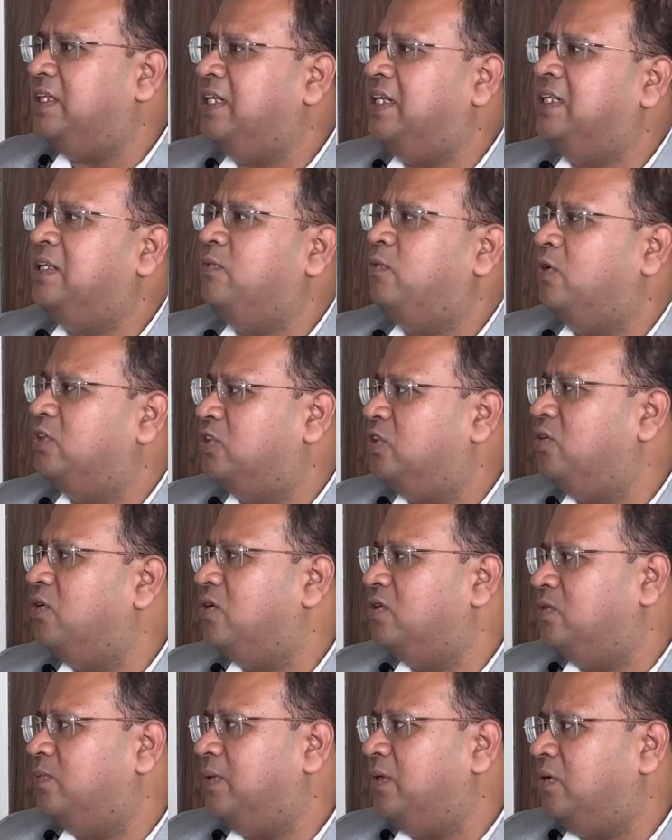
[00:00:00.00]
there, the
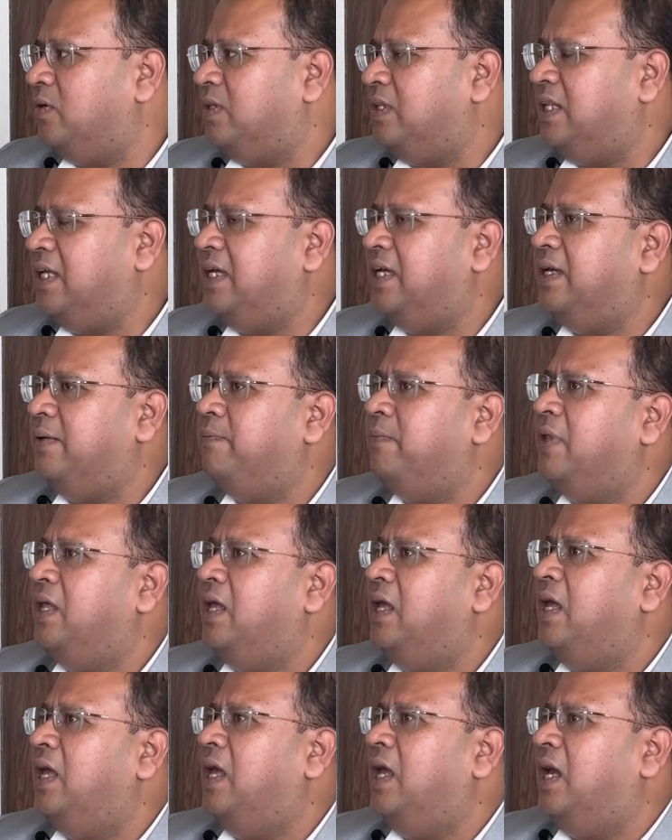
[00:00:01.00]
watchdogs were not there.
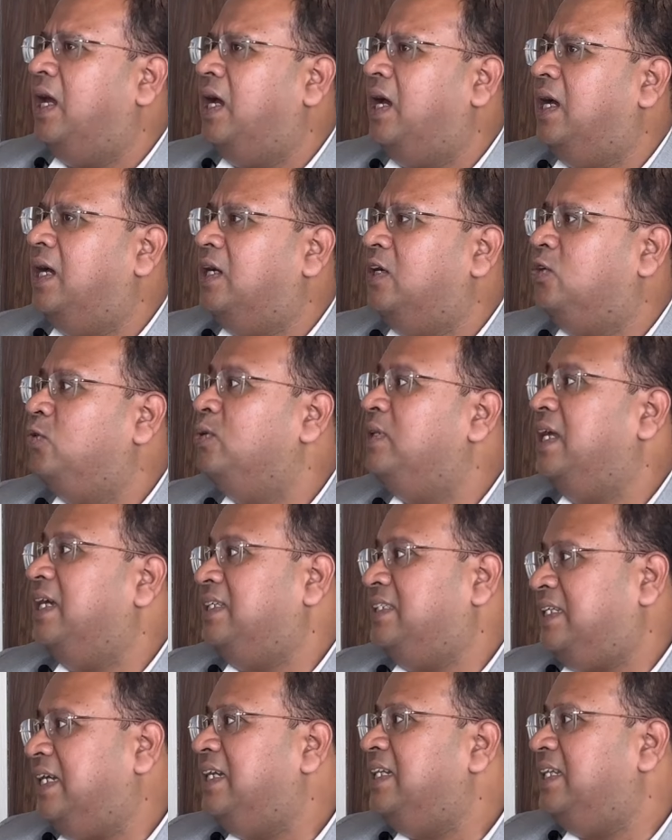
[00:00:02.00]
To the
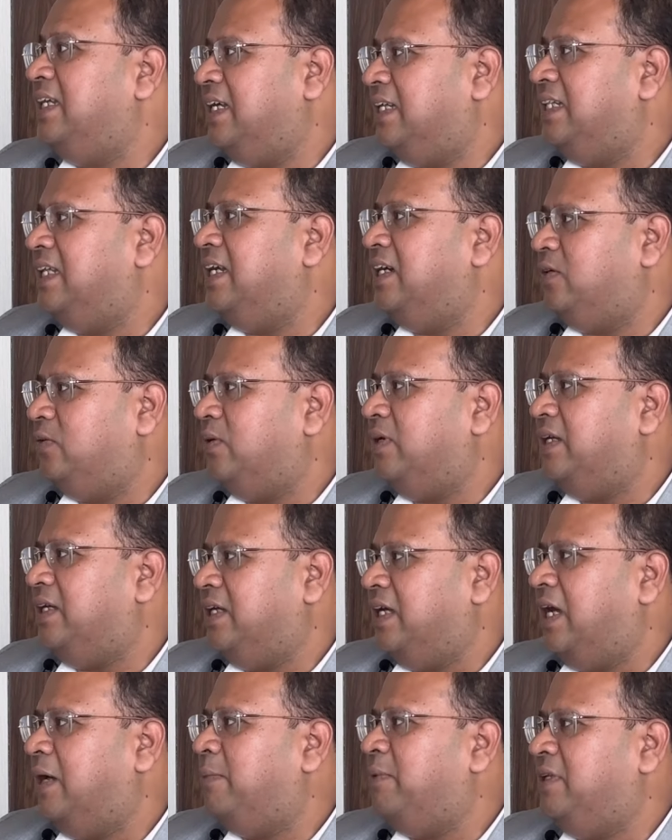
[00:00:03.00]
extent they are there
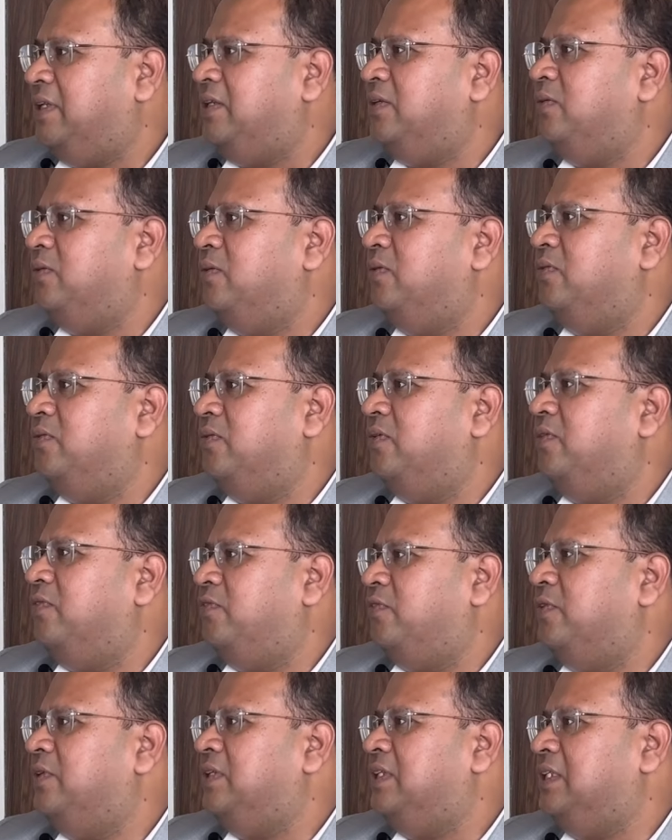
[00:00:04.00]
today. I mean,
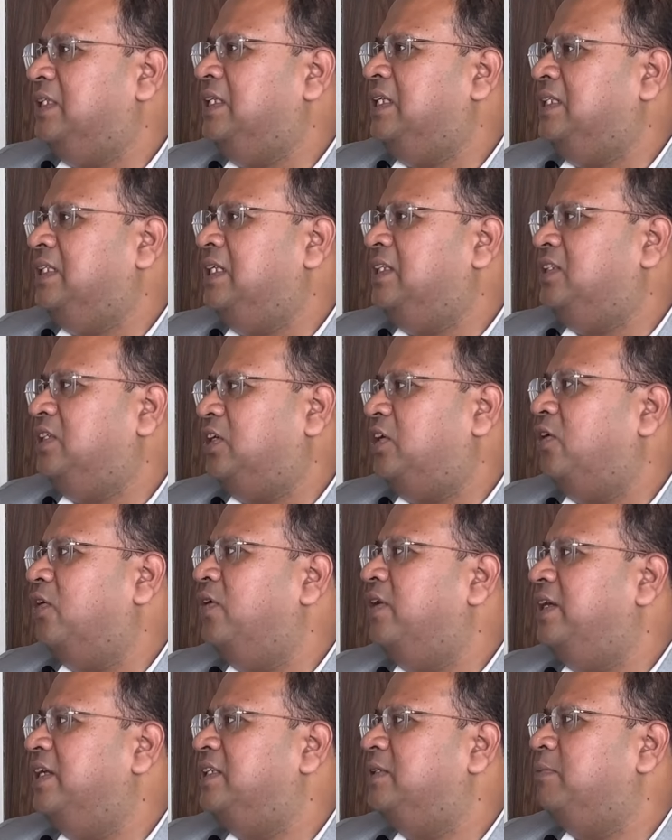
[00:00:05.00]
the
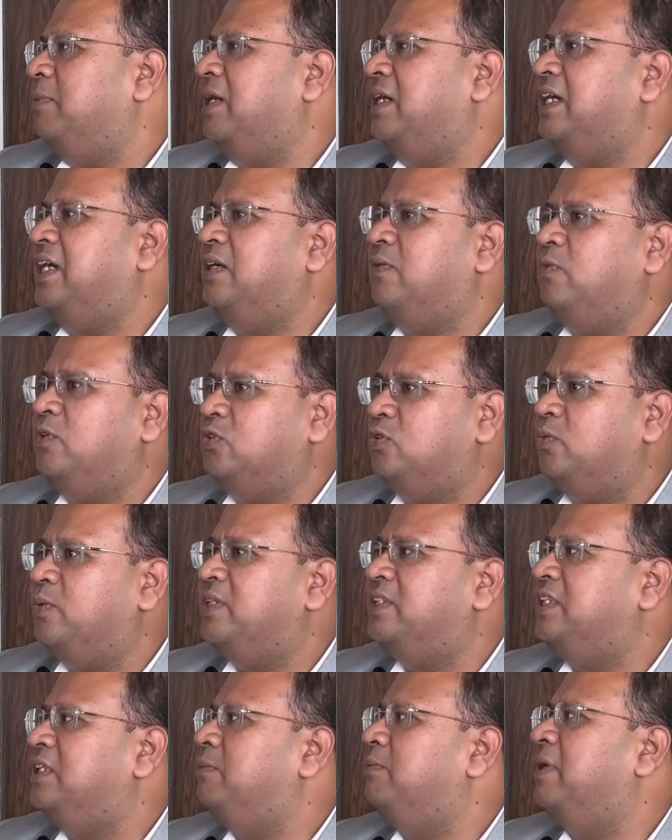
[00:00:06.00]
securities market was
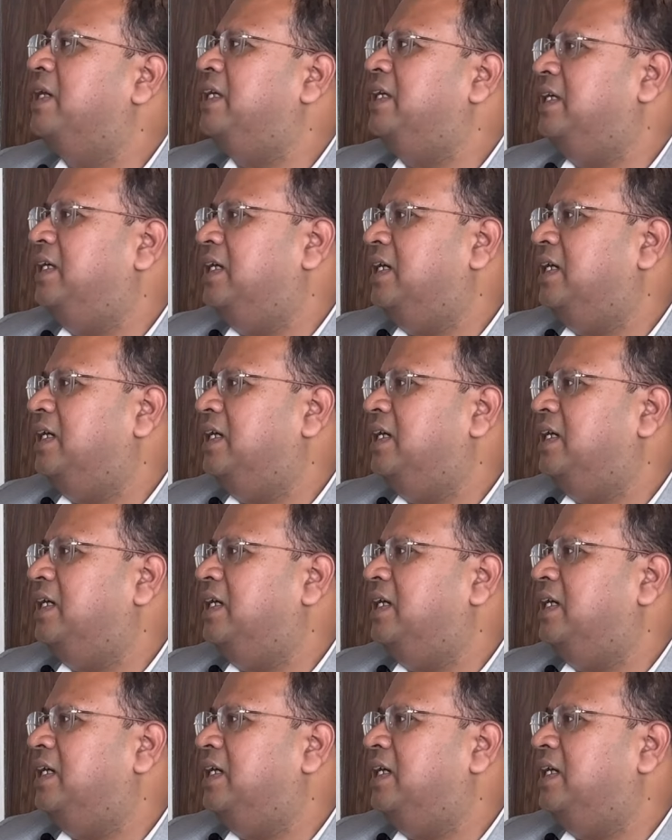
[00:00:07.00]
overseen by